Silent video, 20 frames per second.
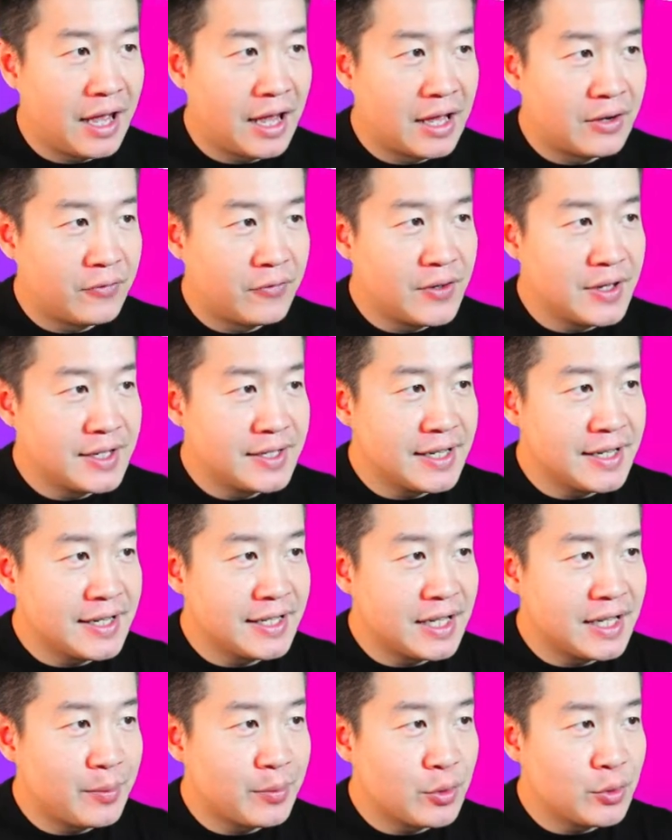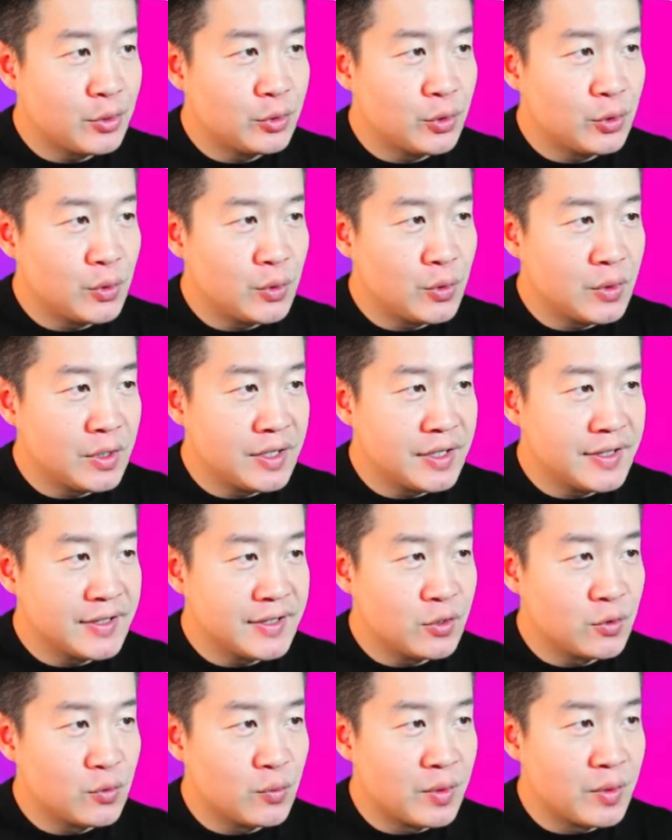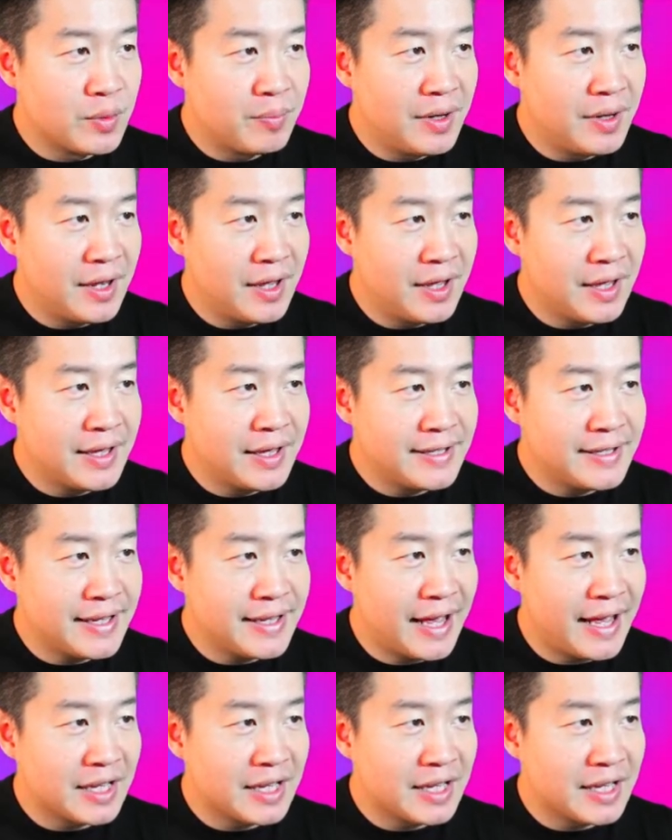And the first thing that I'm going to do is to replace